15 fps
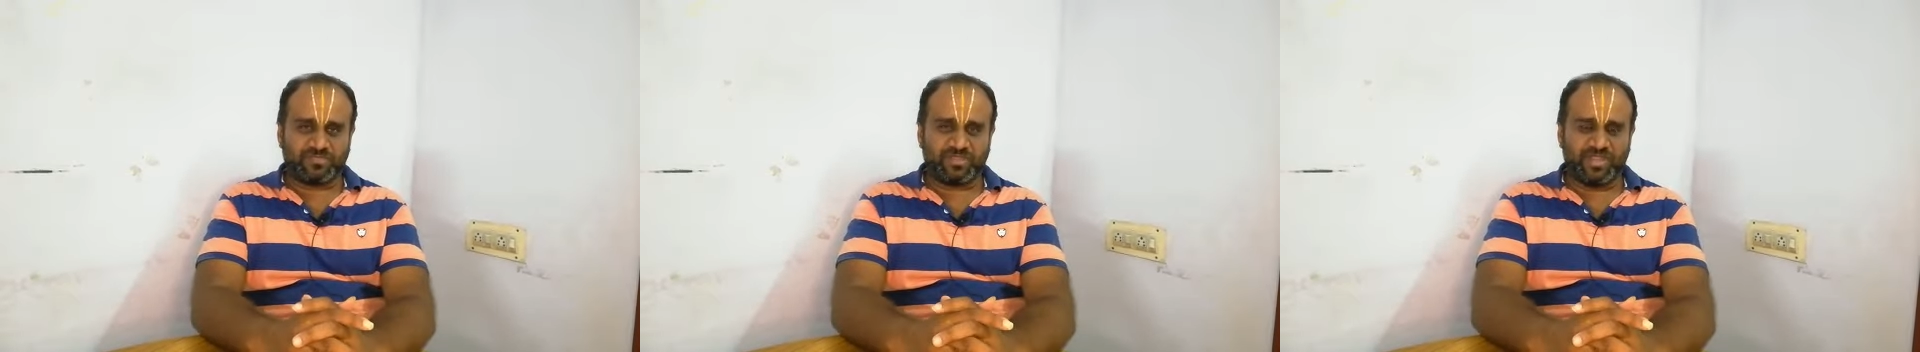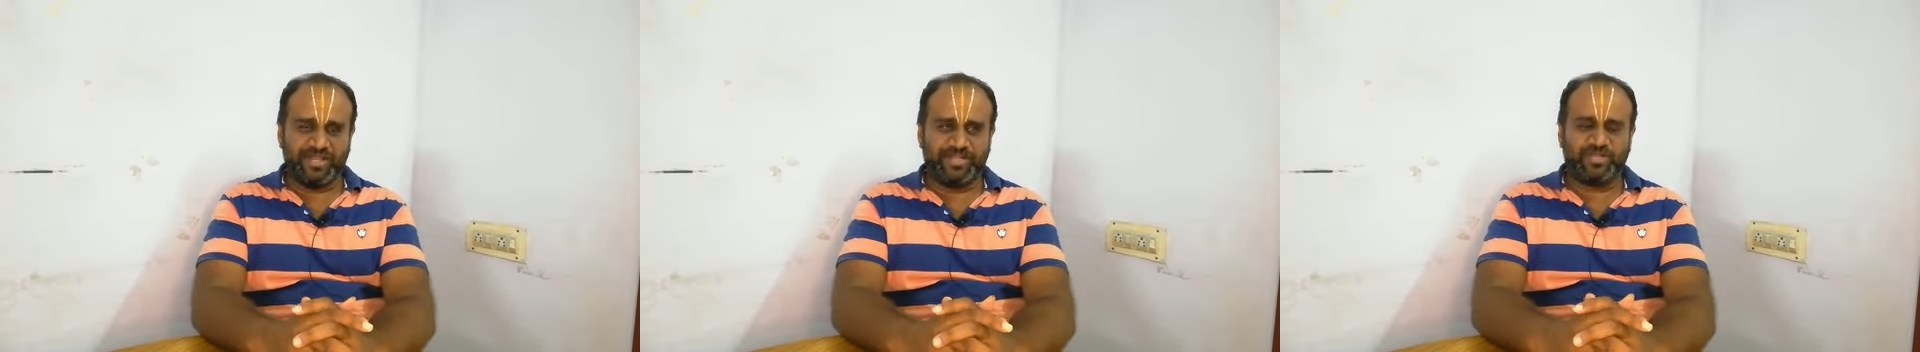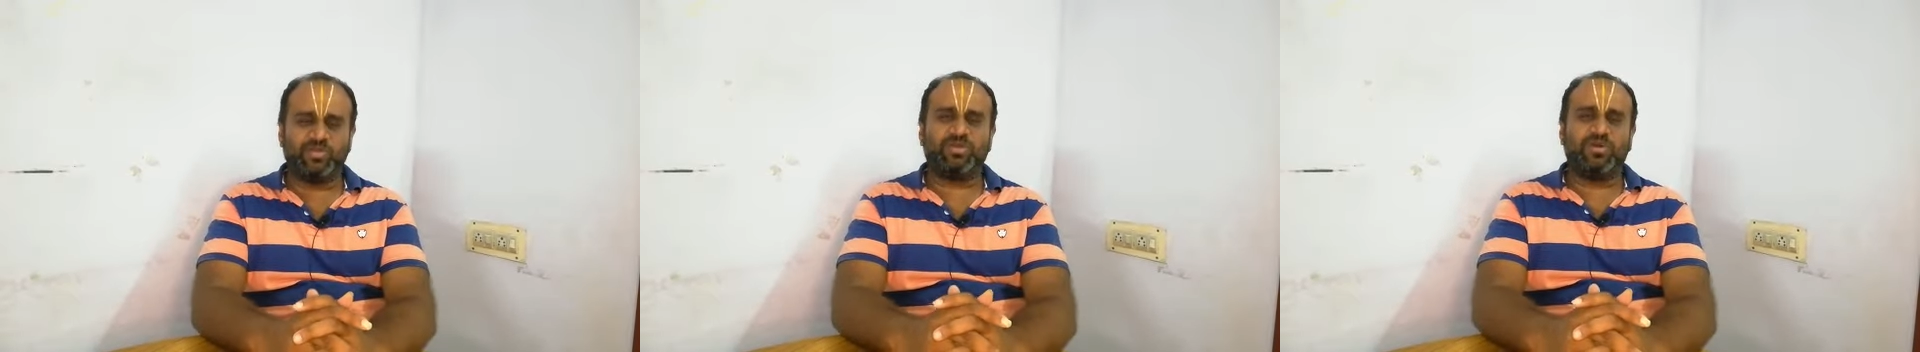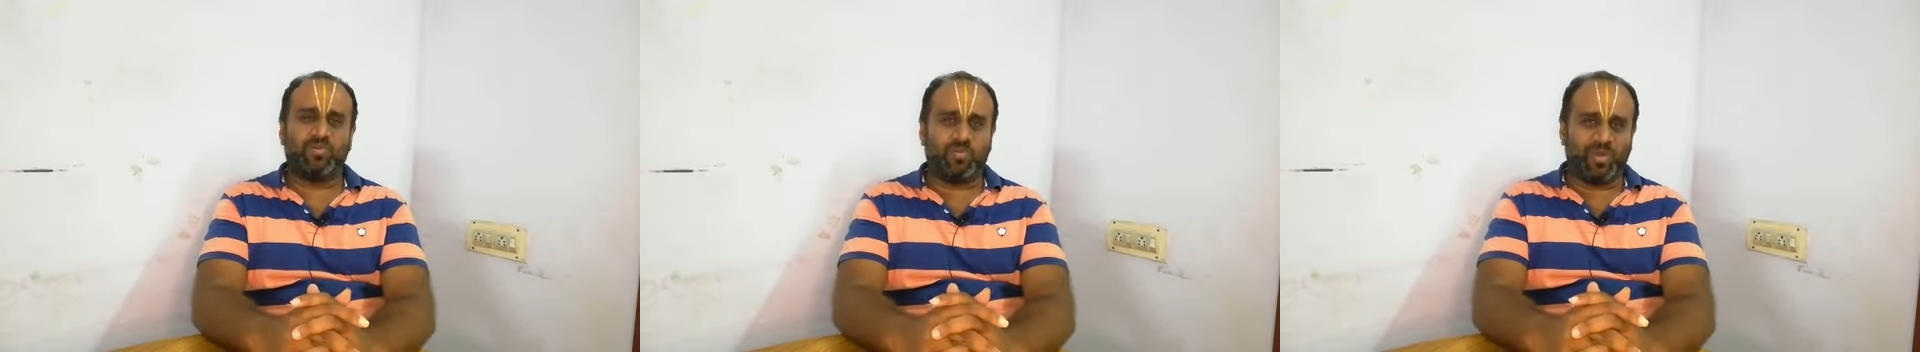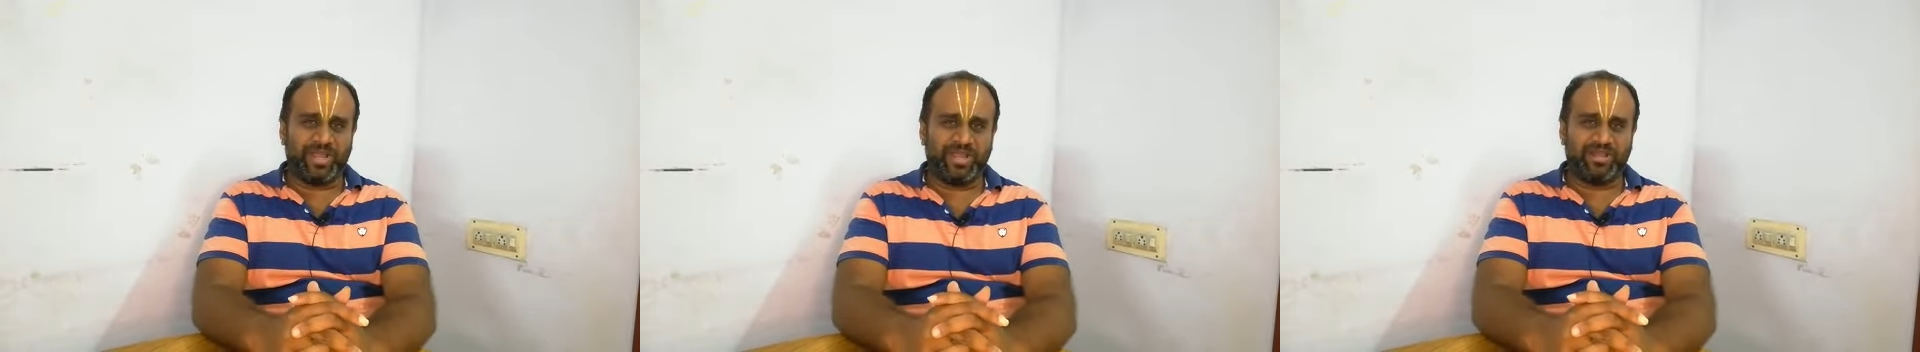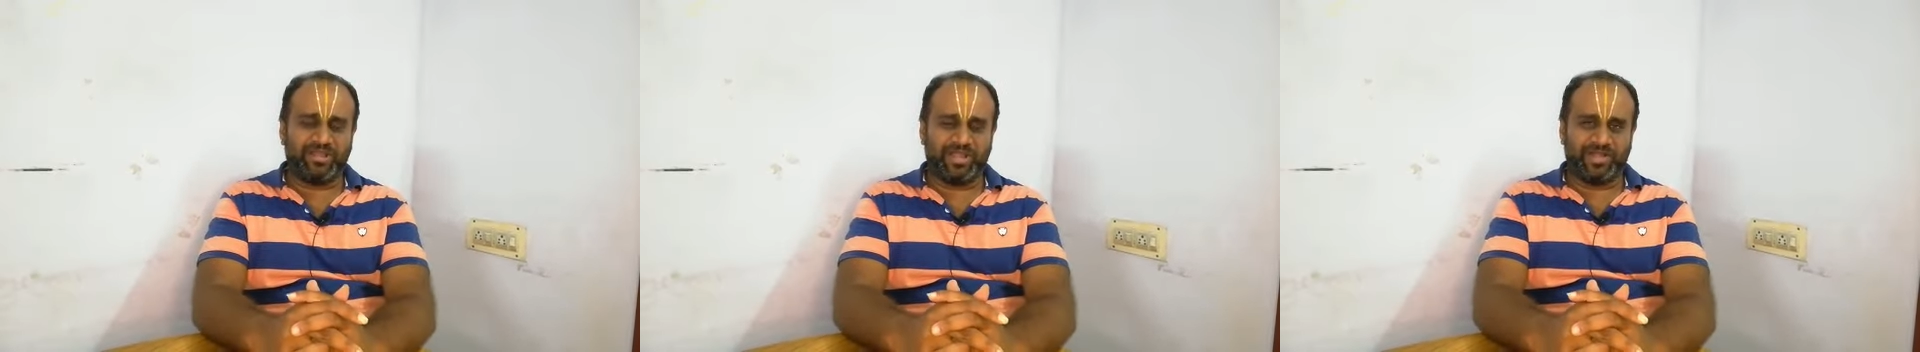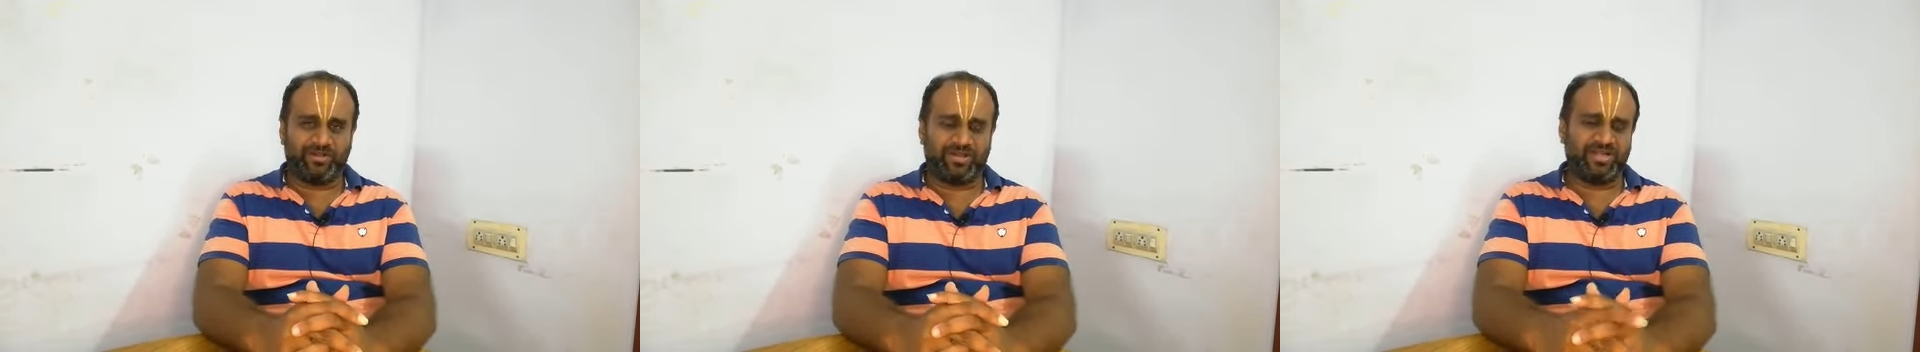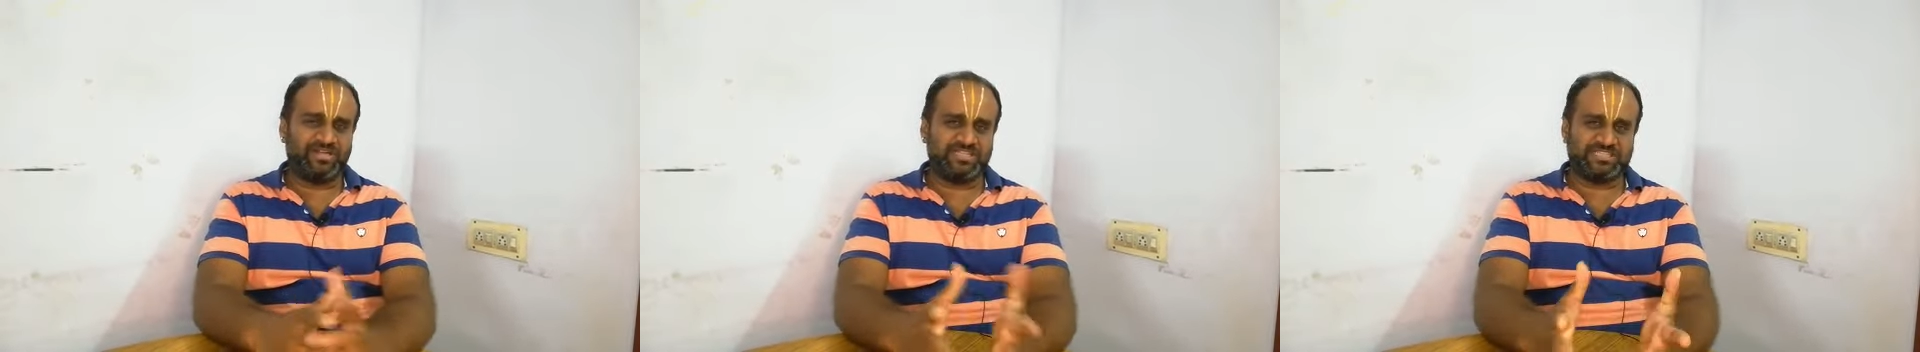It took a while. I
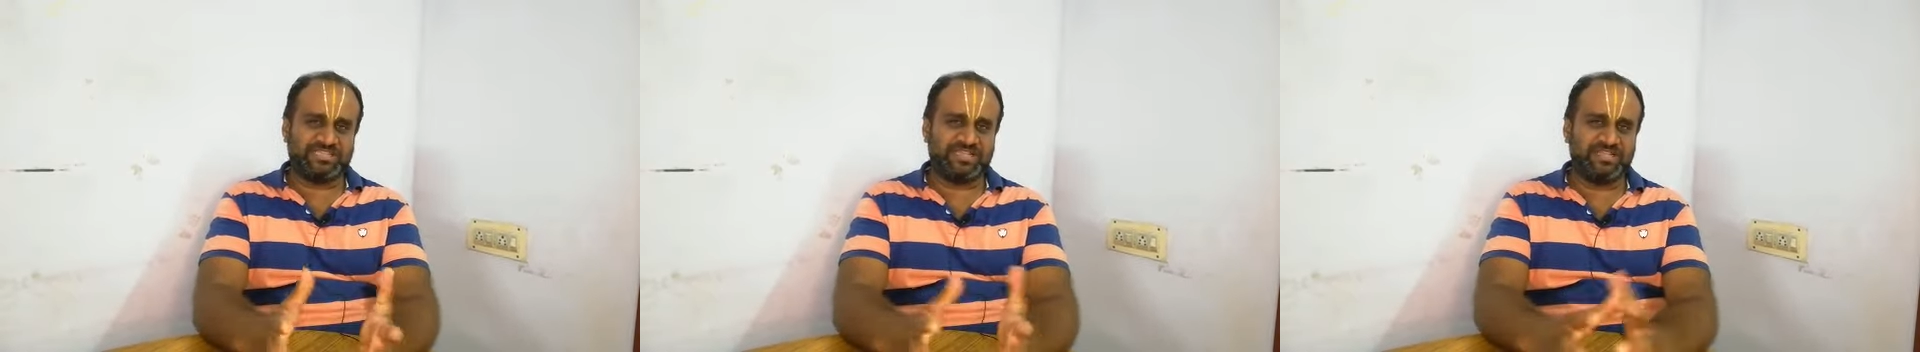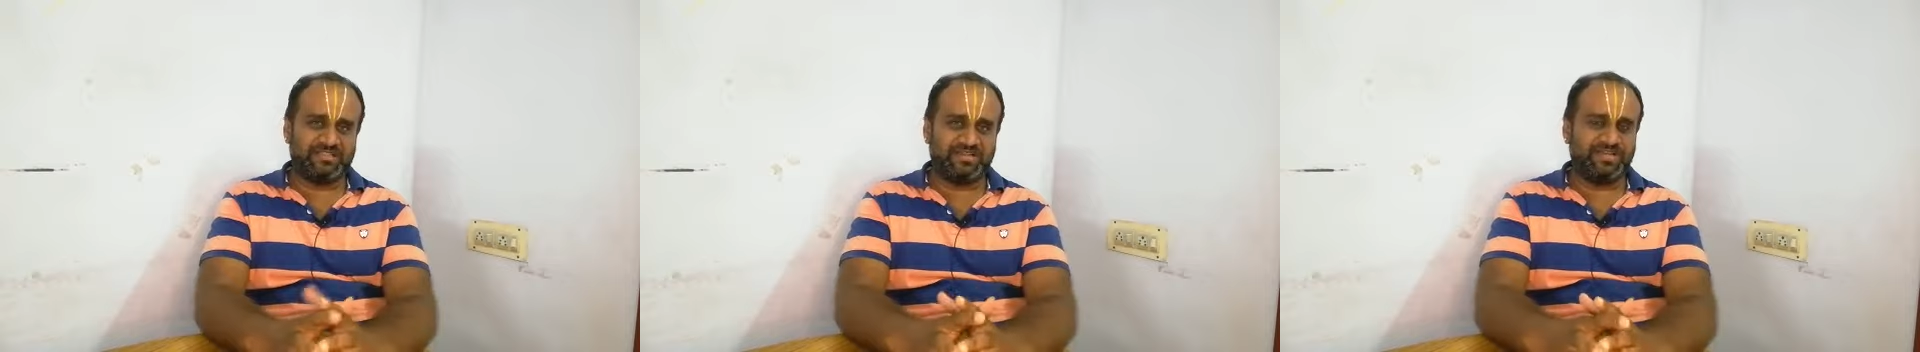understand that